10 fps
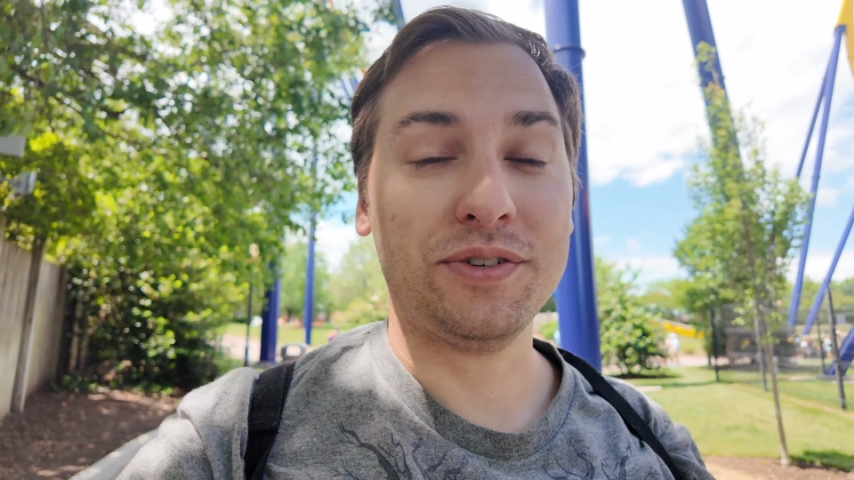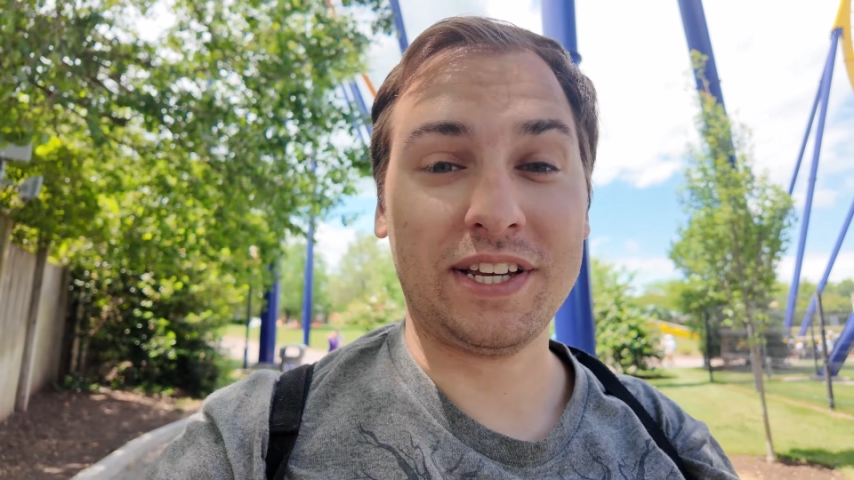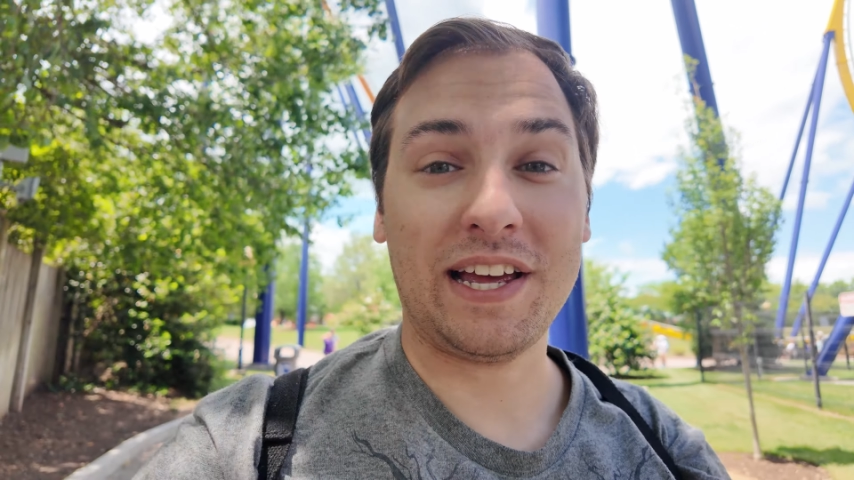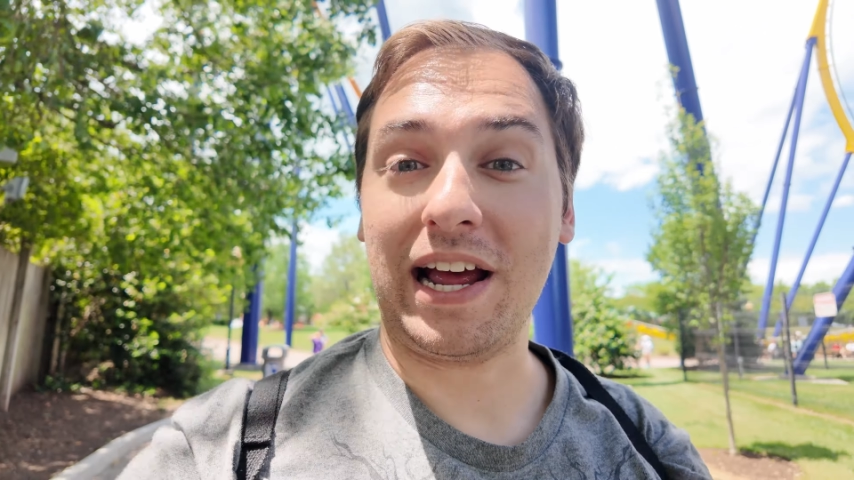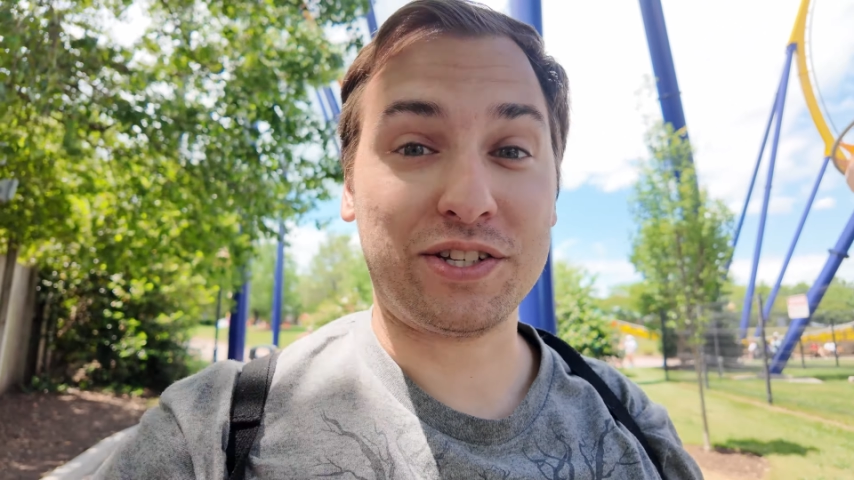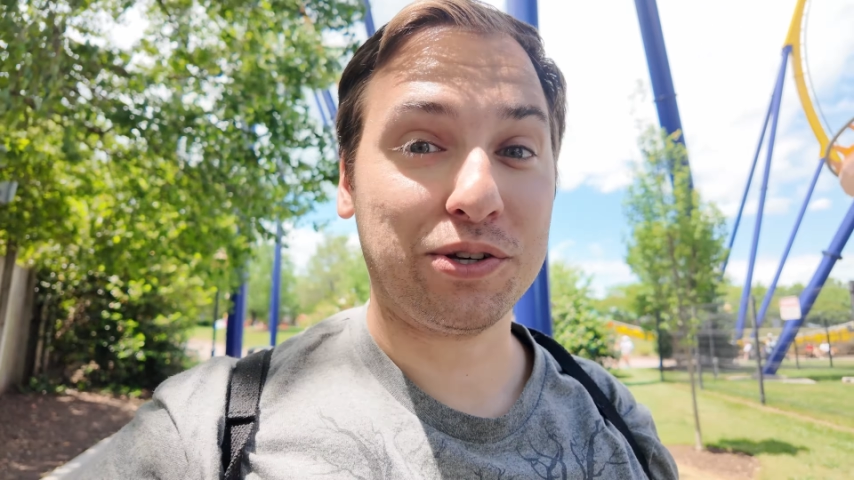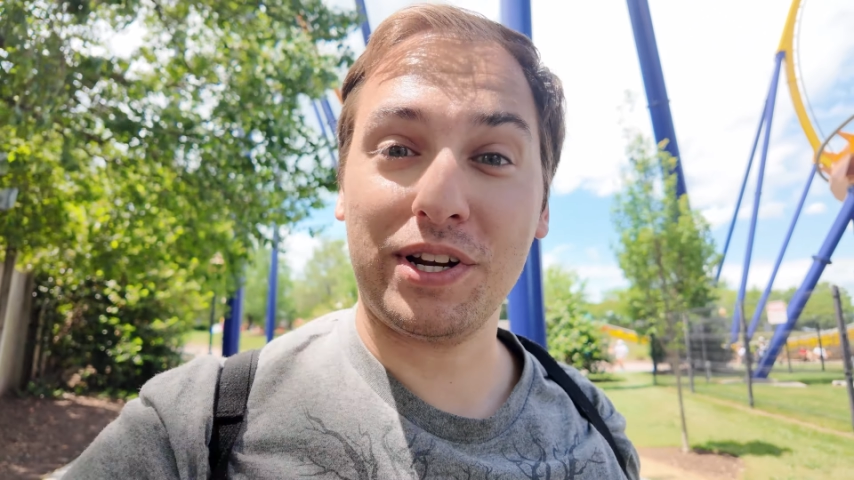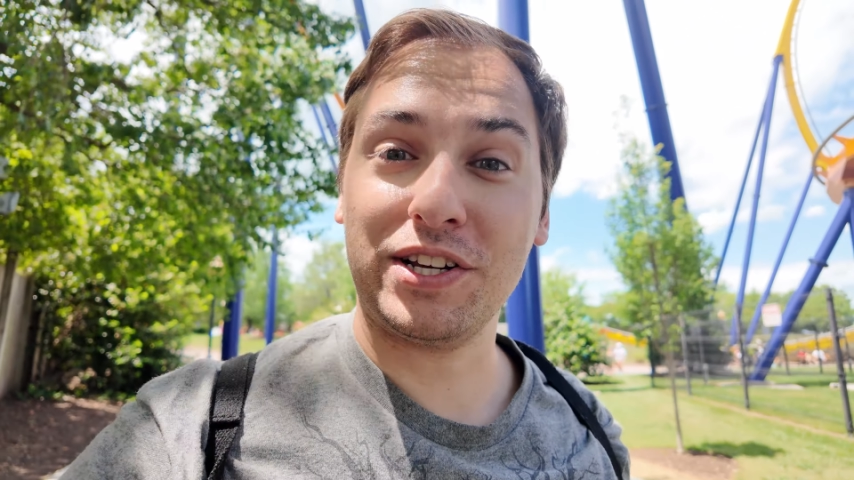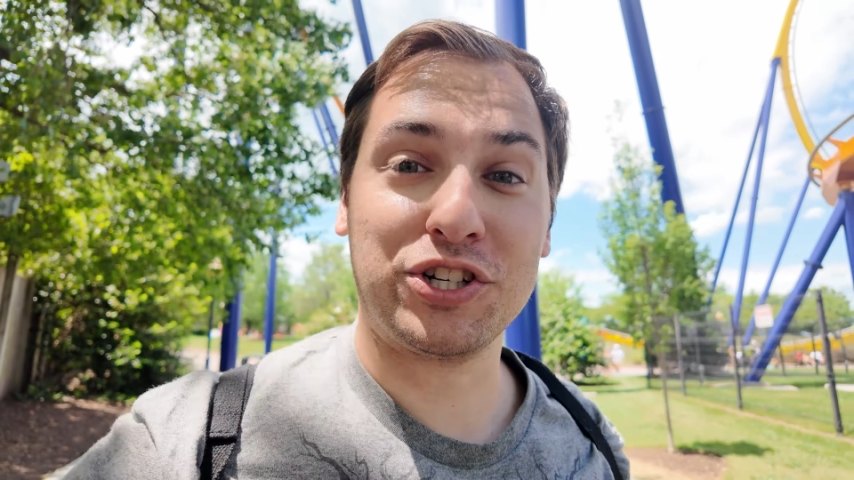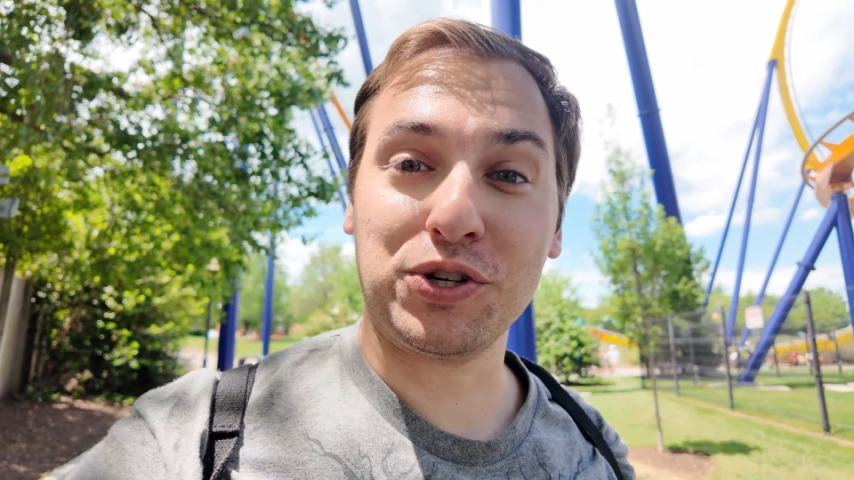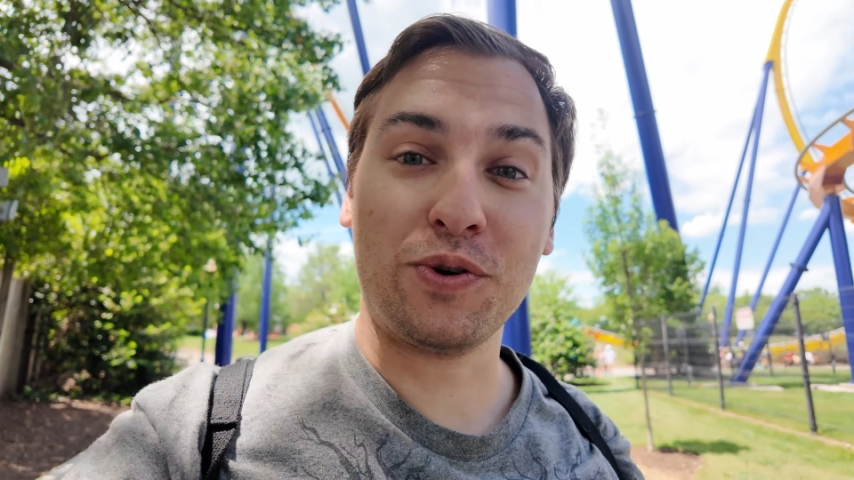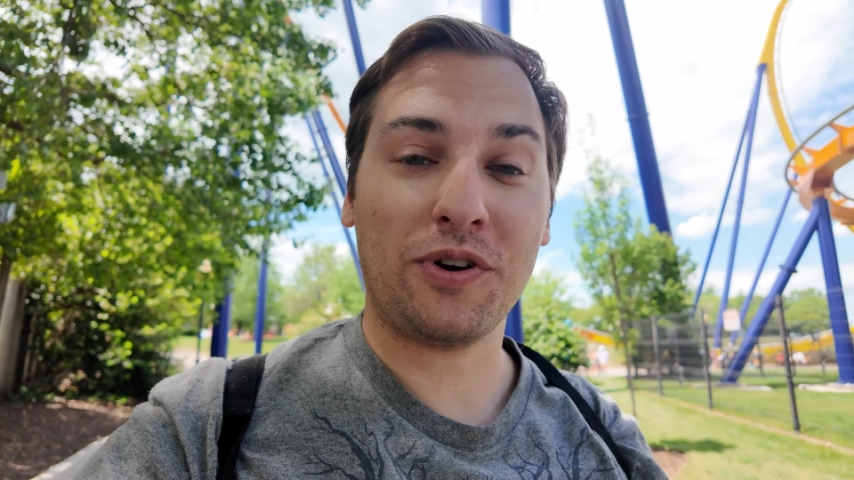you see it as soon as you